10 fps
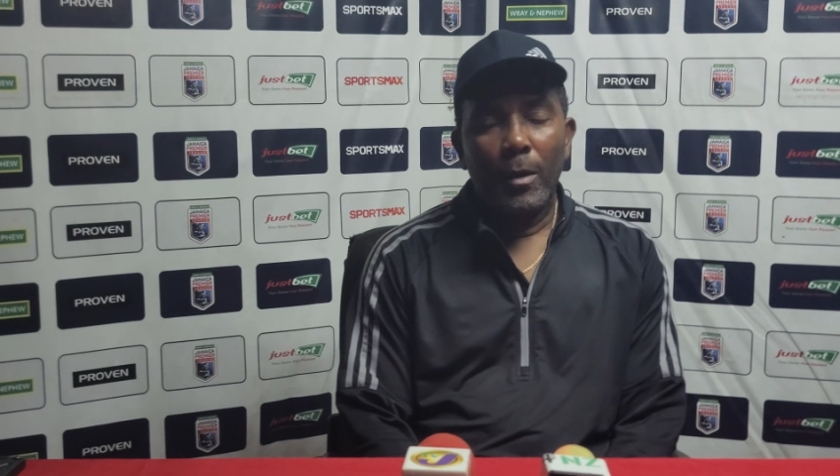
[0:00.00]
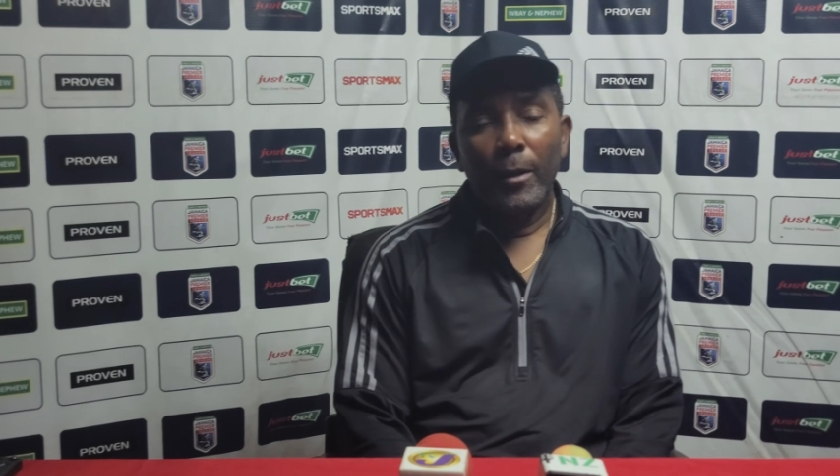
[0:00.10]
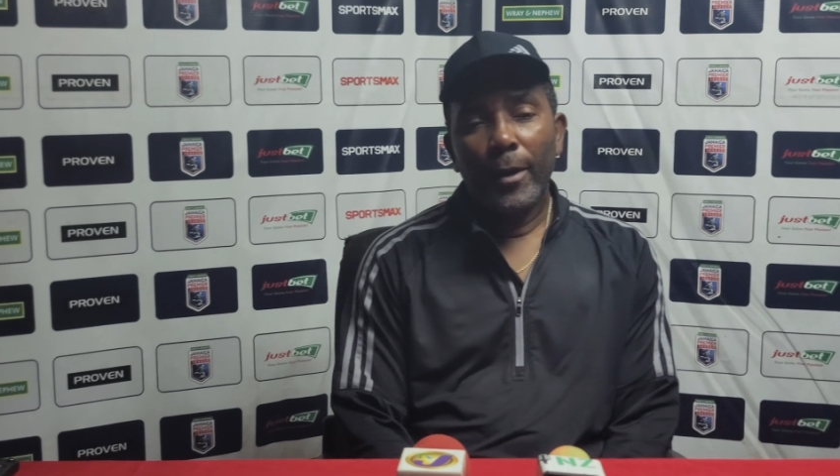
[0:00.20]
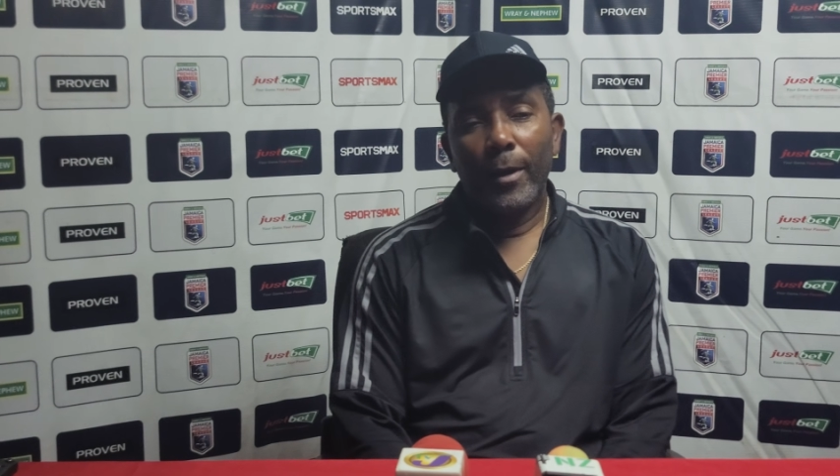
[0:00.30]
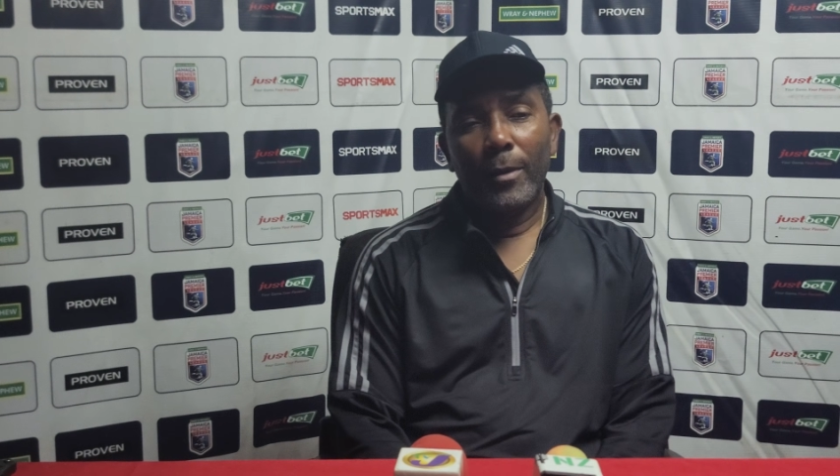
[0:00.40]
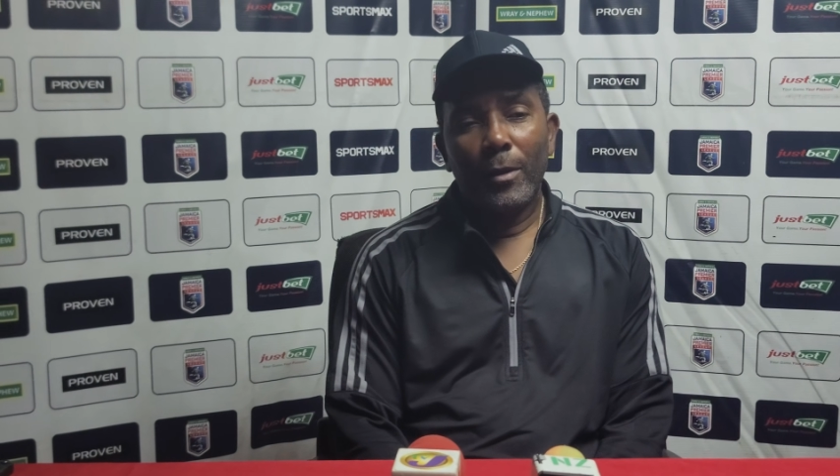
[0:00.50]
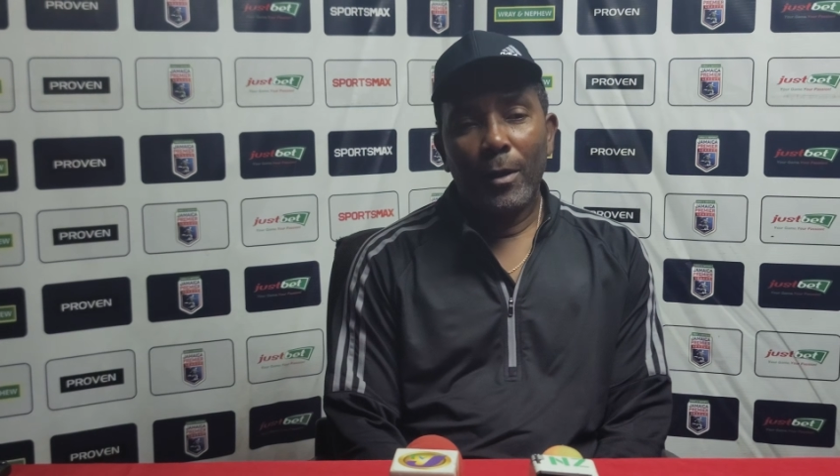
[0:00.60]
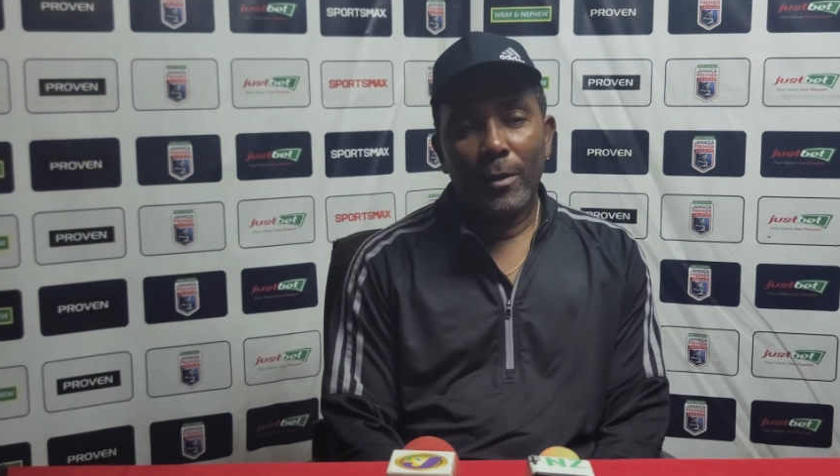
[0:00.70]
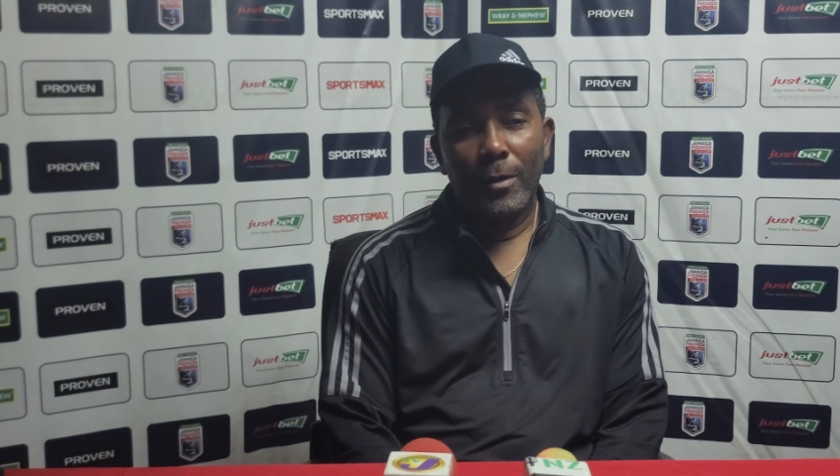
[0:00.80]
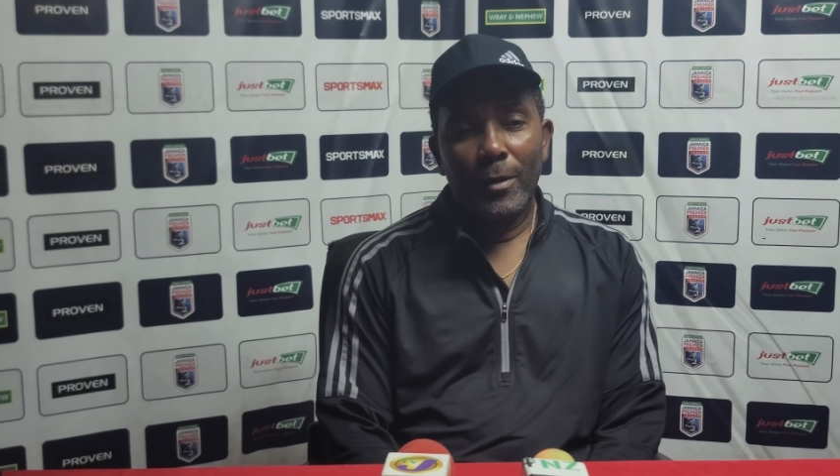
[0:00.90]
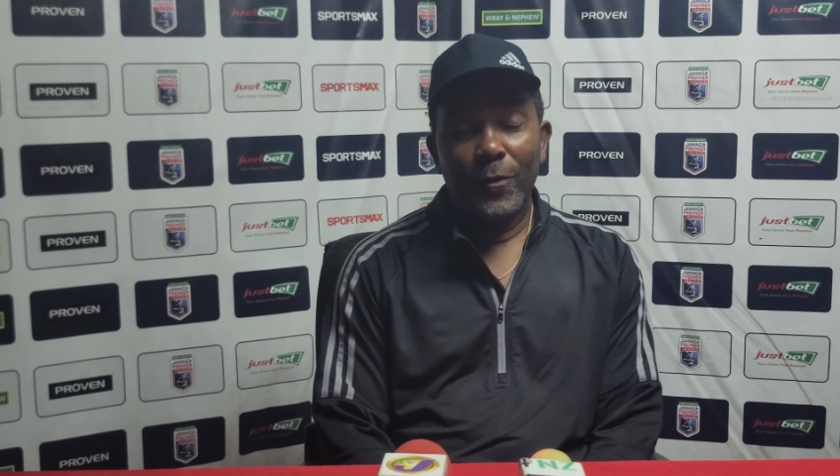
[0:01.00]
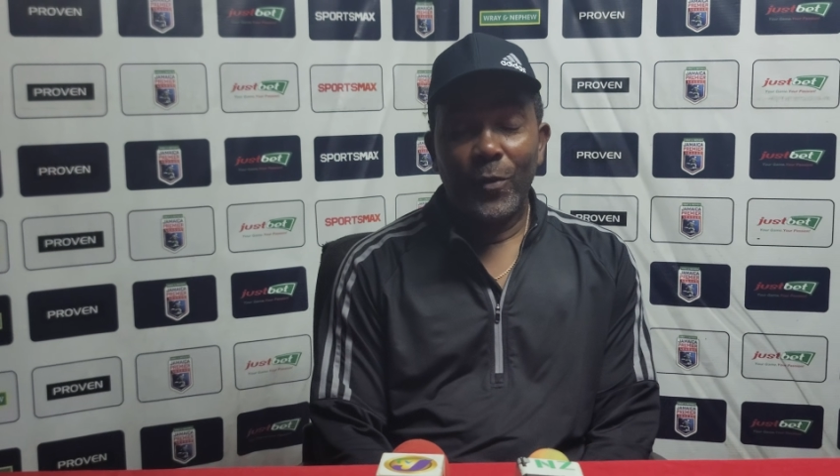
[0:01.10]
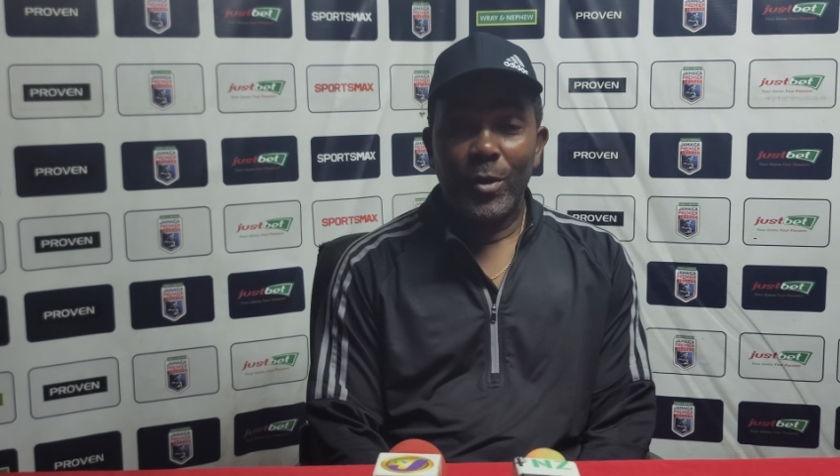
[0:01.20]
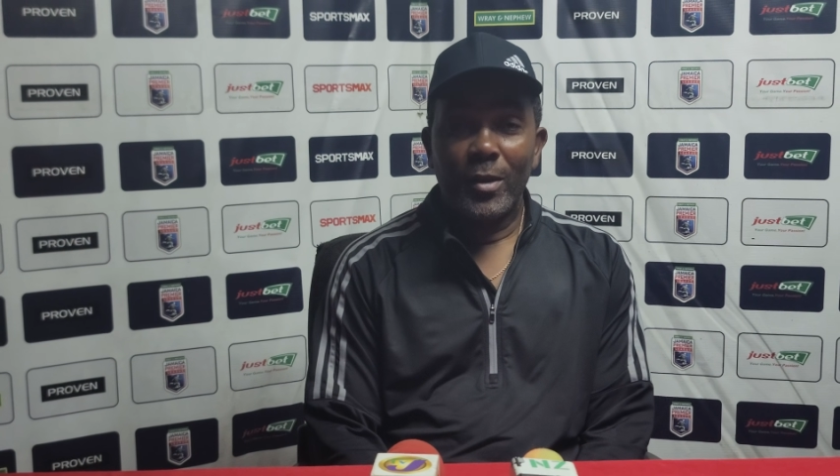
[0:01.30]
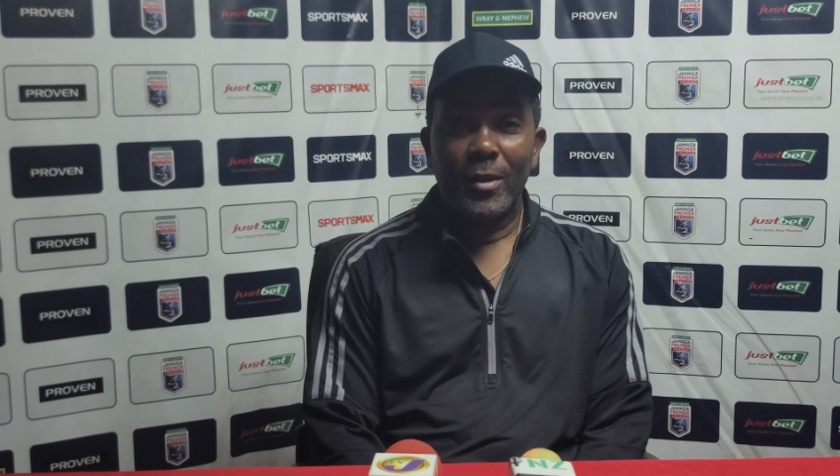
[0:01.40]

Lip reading: Yeah, I thought in the first